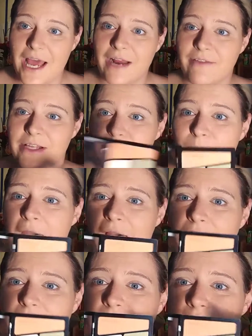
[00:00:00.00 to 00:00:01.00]
out of this
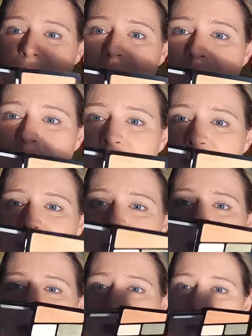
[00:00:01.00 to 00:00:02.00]
palette,
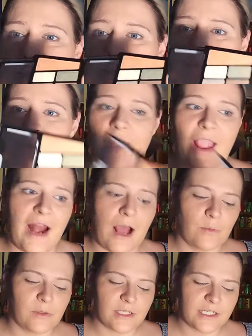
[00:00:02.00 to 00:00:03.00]
and I
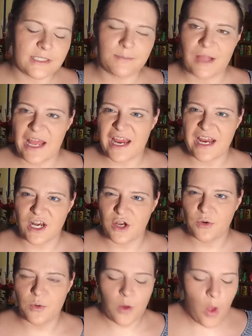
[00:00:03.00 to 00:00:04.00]
will explain
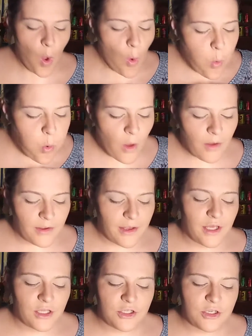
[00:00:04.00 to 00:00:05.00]

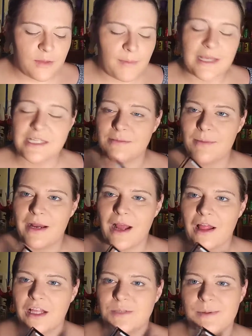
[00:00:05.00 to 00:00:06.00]
to the best of my
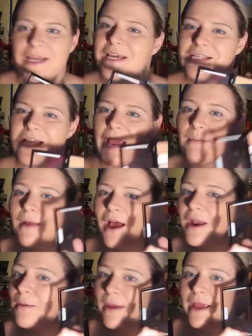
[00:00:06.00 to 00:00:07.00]
knowledge, because I am
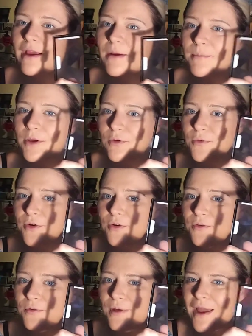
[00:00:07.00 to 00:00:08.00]
not a makeup
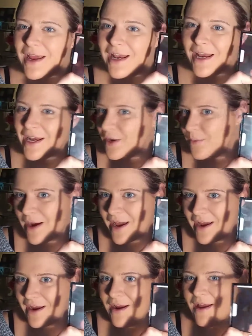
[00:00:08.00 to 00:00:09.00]
guru in any
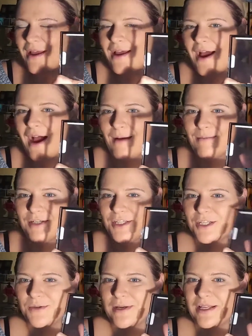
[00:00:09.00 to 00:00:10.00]
way. I'm
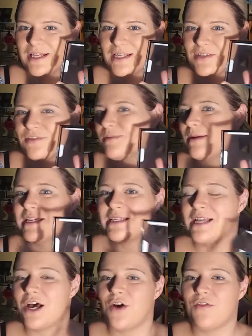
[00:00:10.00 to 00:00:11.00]
just doing this for
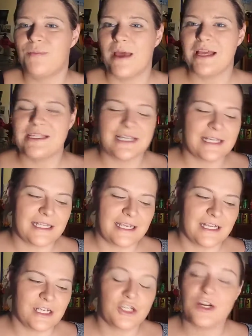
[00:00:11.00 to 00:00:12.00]
myself, basically
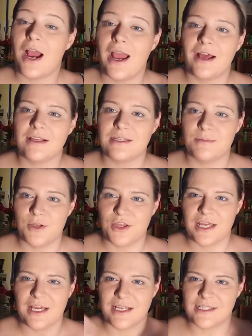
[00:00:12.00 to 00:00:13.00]
to try out some new
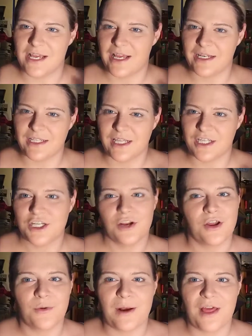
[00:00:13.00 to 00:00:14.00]
things and to let y'all
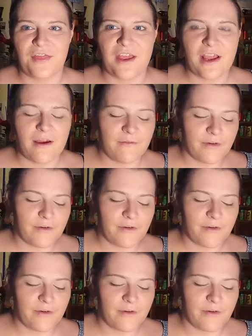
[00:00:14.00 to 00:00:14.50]
know what I think of